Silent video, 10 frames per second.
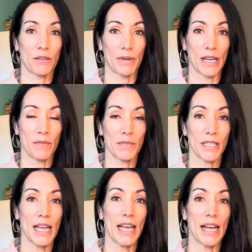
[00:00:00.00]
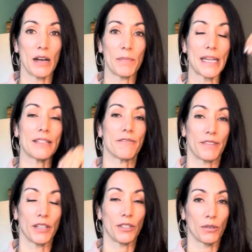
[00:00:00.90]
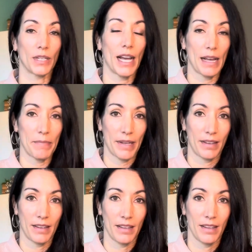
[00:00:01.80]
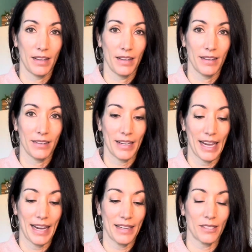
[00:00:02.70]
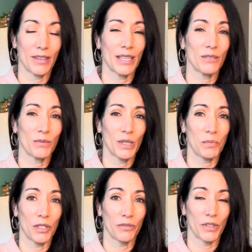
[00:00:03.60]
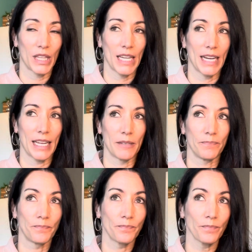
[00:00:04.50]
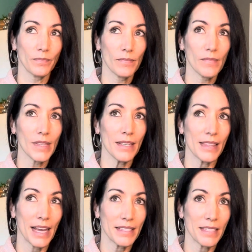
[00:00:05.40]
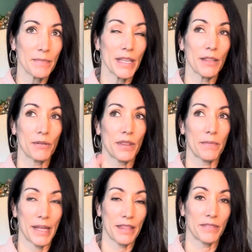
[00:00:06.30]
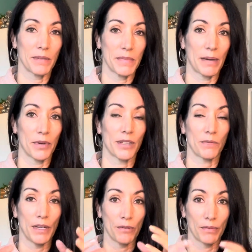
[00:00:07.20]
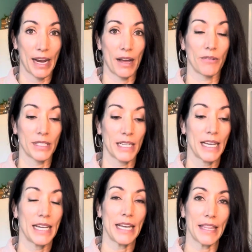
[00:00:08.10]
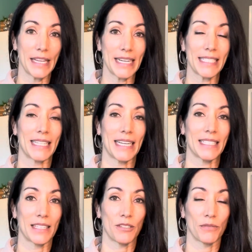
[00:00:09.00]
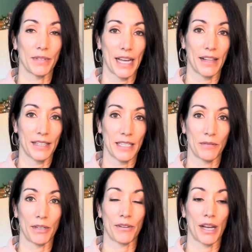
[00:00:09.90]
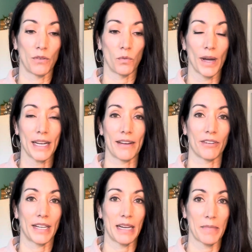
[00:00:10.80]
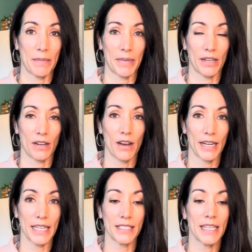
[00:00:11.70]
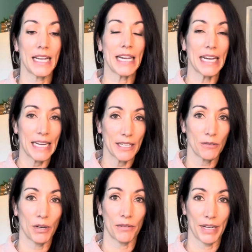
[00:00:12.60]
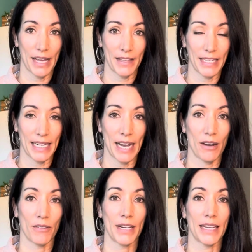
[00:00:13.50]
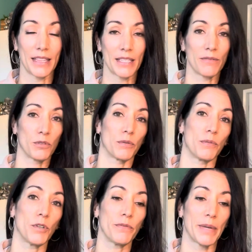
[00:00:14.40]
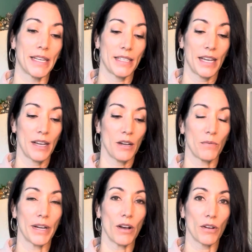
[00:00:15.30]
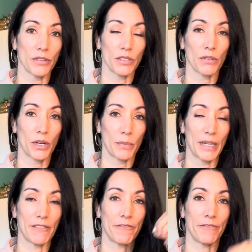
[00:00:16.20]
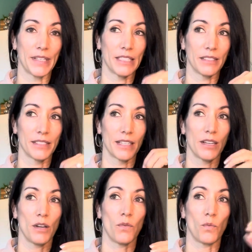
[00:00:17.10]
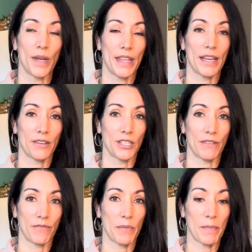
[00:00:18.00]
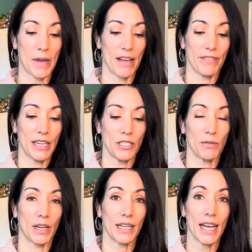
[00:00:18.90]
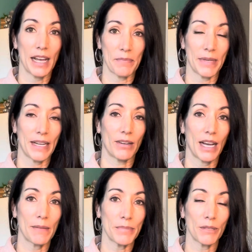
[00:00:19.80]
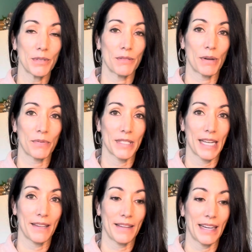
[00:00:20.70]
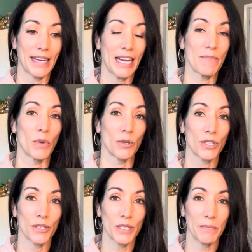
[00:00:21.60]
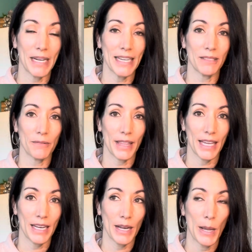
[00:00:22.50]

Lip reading: realms helping to fill your cup. Okay, so that's a really beautiful thing. And that's something throughout the month of September, as we ground these things into reality, as we ground whatever came up in August into our reality now in this forward movement, we also are being filled with energy from above into our cup. Now, cups always represent the emotional space within.